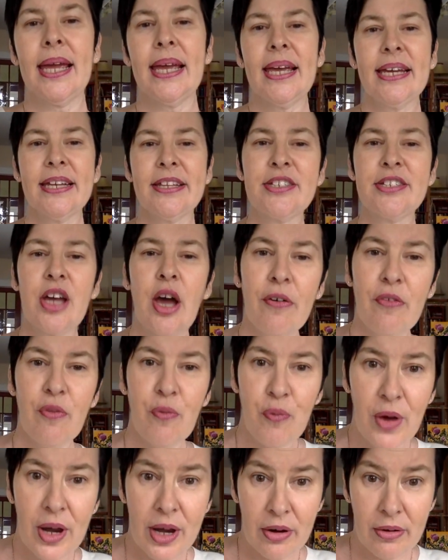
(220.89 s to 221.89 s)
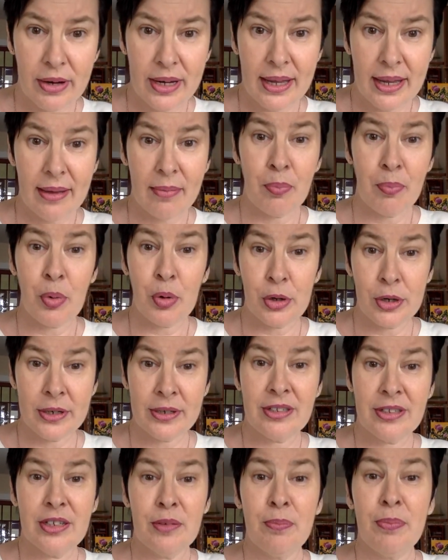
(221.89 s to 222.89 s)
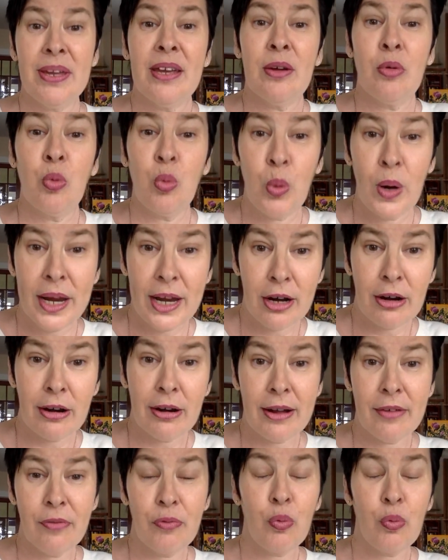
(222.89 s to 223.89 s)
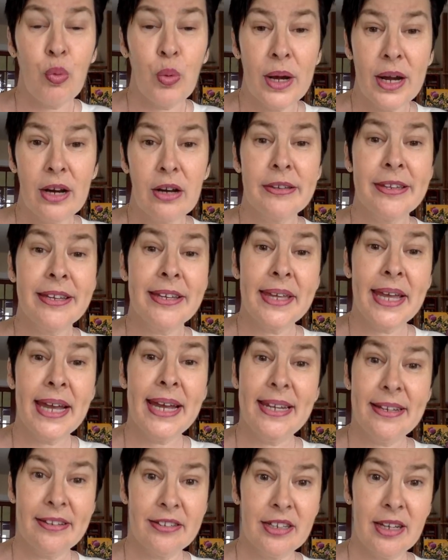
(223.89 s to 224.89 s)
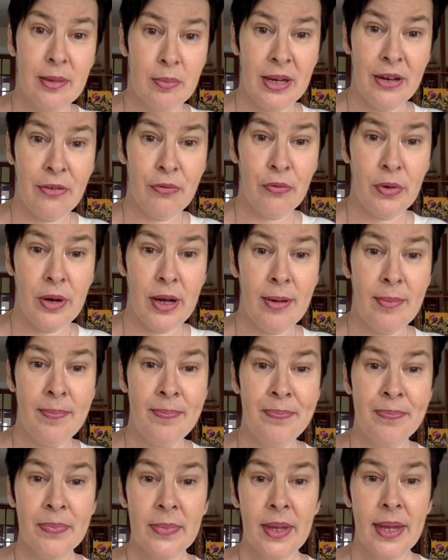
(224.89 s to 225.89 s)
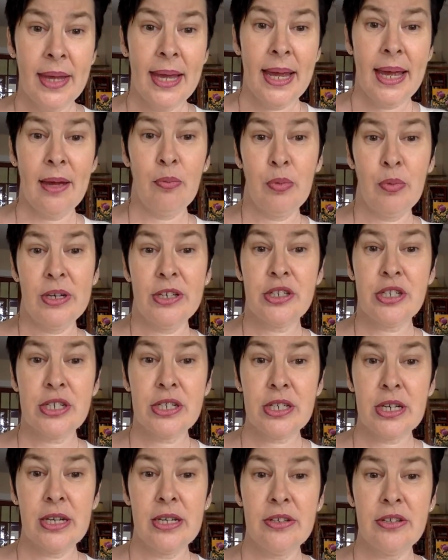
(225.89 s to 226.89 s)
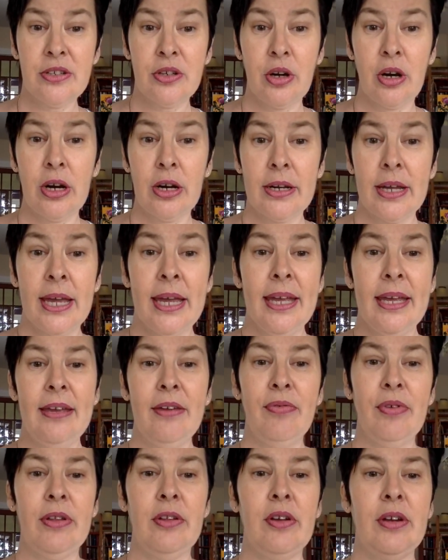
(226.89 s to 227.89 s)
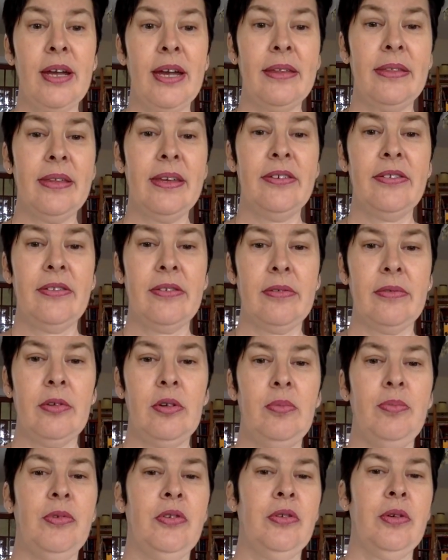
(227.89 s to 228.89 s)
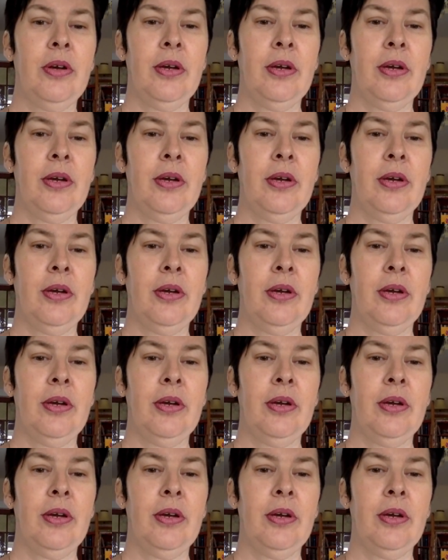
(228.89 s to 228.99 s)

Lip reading: It's very important to be aware of where the light is coming from and which is dark. Even look at this, oops,